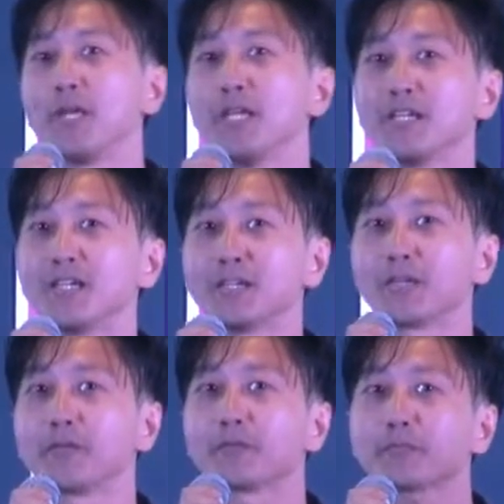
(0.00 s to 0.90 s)
being a
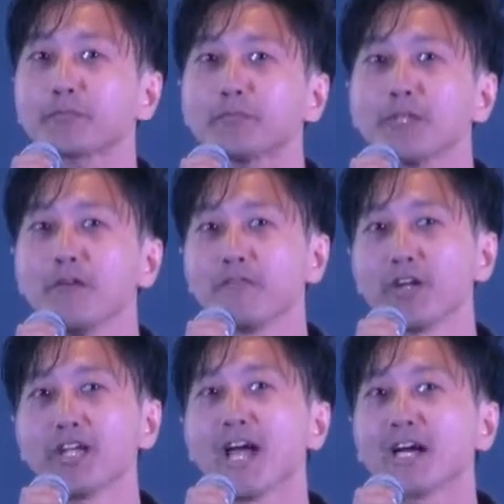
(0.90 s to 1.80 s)

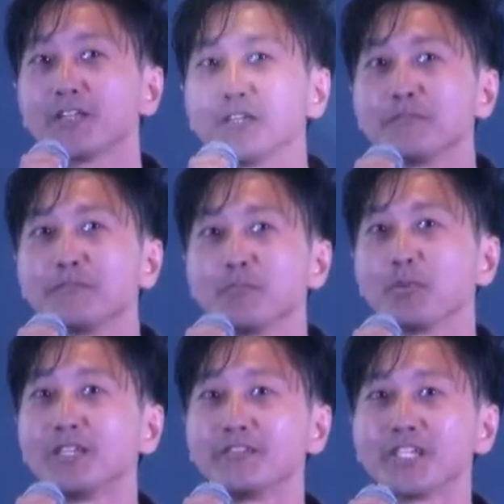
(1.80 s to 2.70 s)
very active
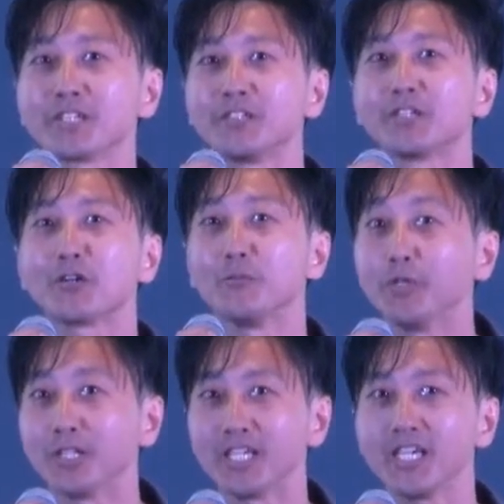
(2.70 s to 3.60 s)
PlayStation
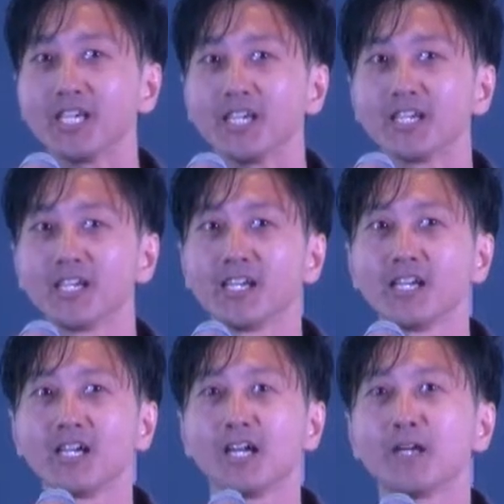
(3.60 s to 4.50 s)
community.
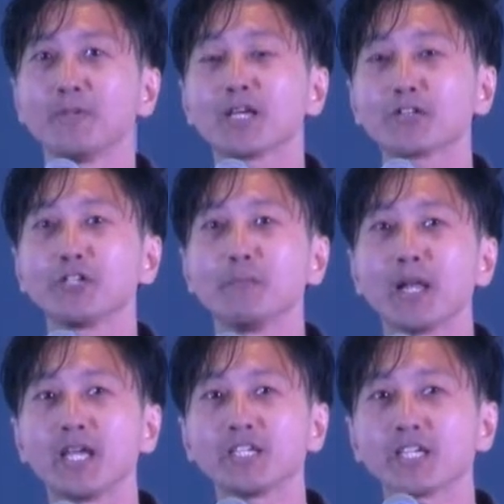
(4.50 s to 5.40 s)
Actually,
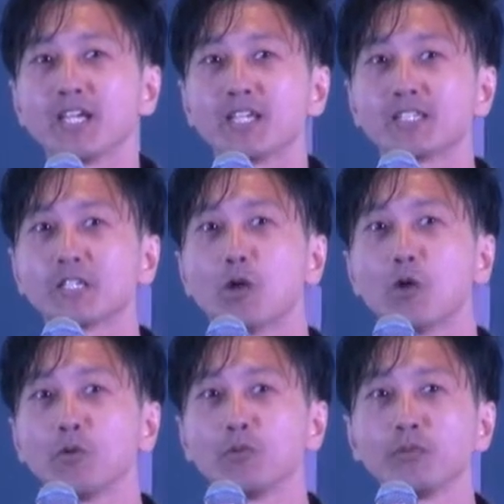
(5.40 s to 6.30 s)
Malaysia has
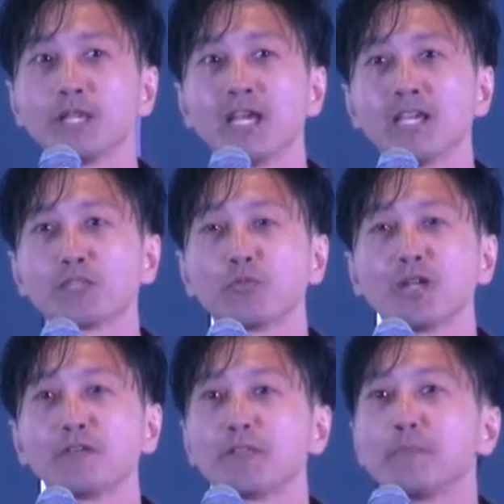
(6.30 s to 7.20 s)
grown as
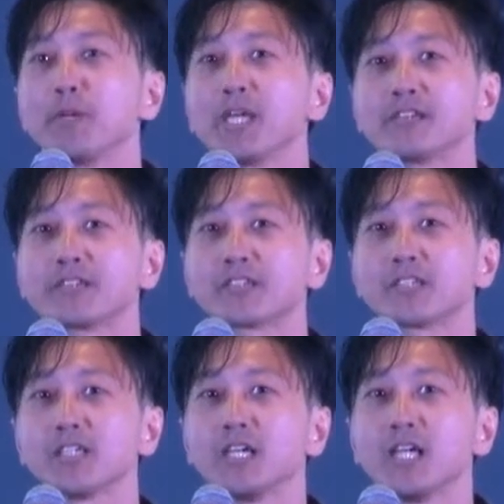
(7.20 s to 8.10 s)
one of the
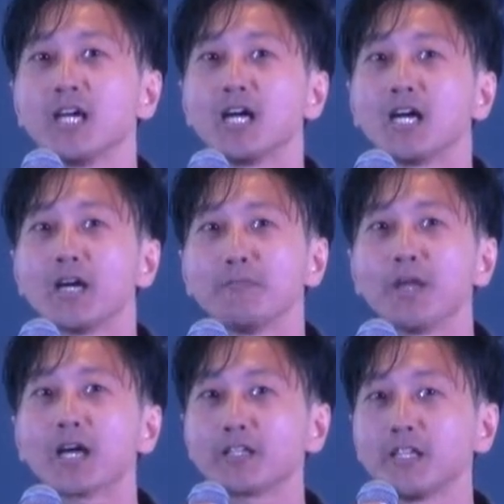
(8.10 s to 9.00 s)
biggest
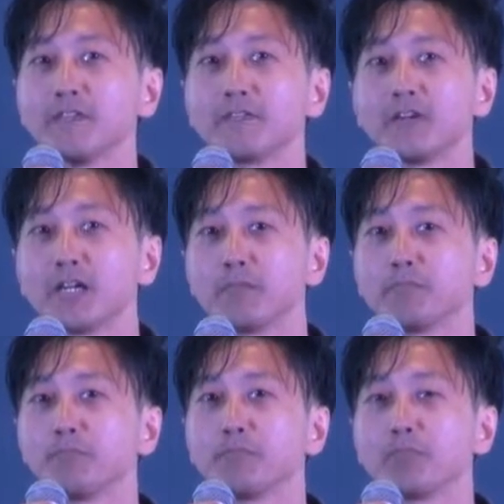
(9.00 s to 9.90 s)
active
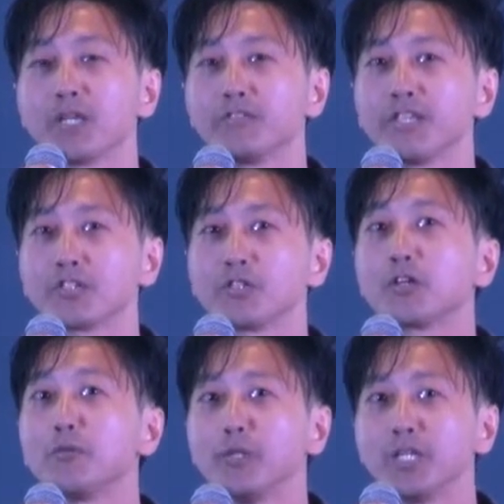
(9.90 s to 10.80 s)
PlayStation
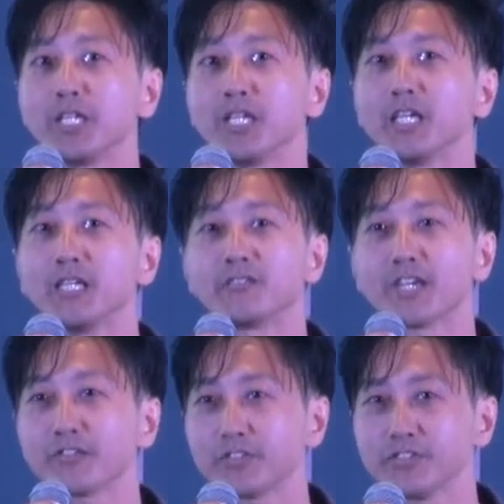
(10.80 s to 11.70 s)
community in
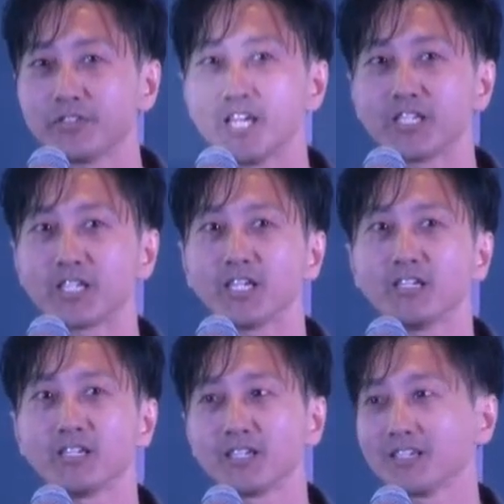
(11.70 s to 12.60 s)
Southeast Asia.
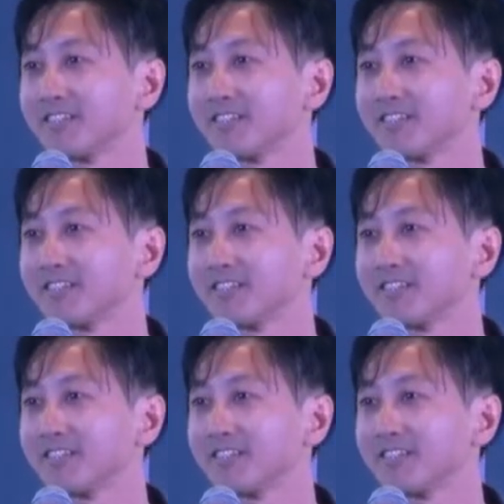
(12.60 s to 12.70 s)
Yeah.